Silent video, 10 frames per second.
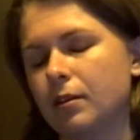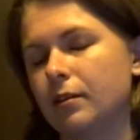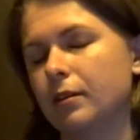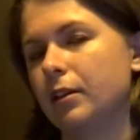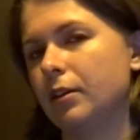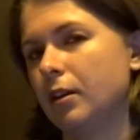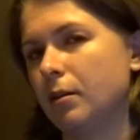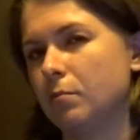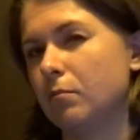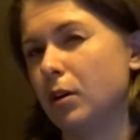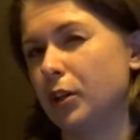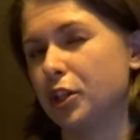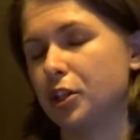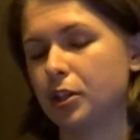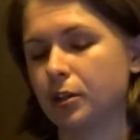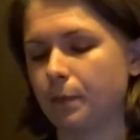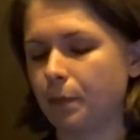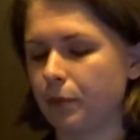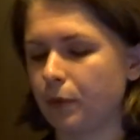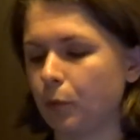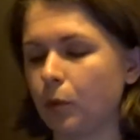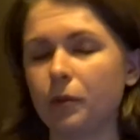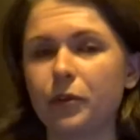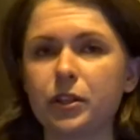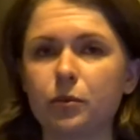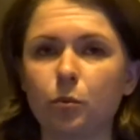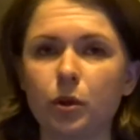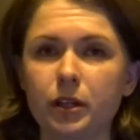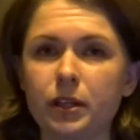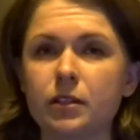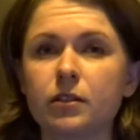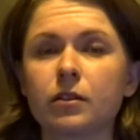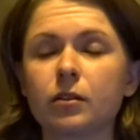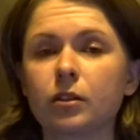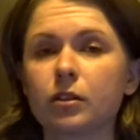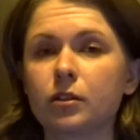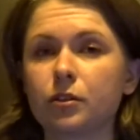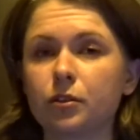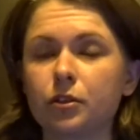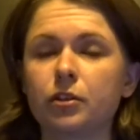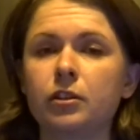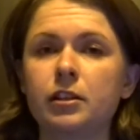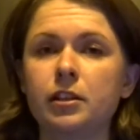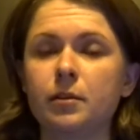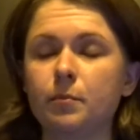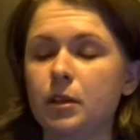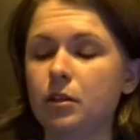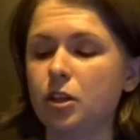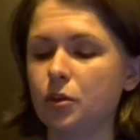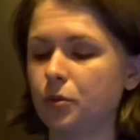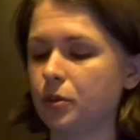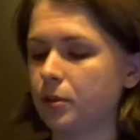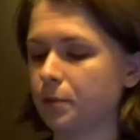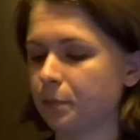they're not much. Well, this one is certainly been used.